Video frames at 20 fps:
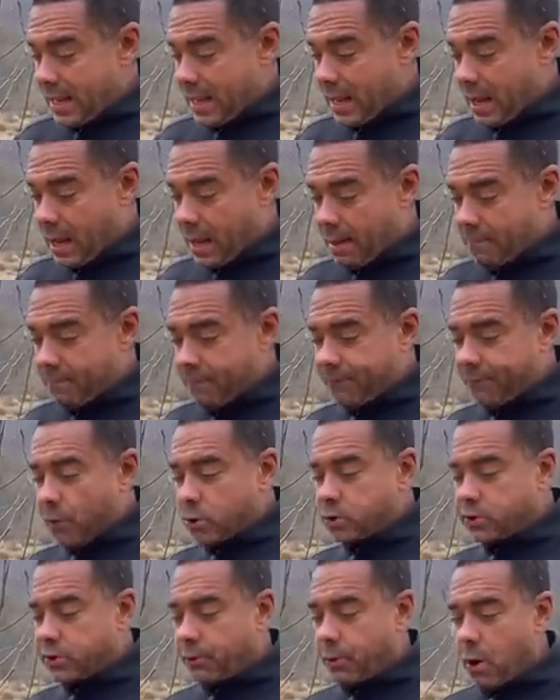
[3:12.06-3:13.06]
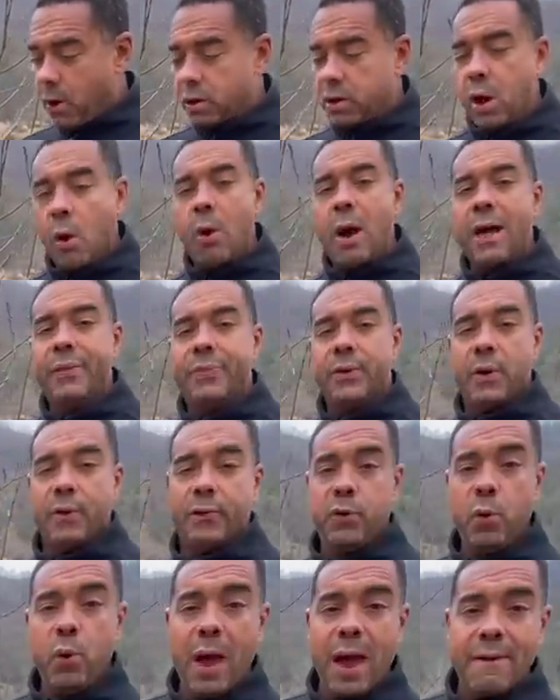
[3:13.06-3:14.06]
Um, first of all, go out there. If
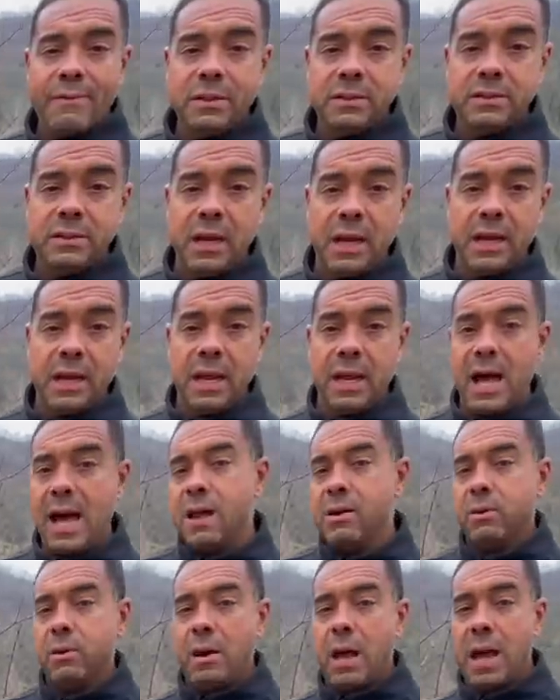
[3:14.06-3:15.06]
you haven't seen it, I don't,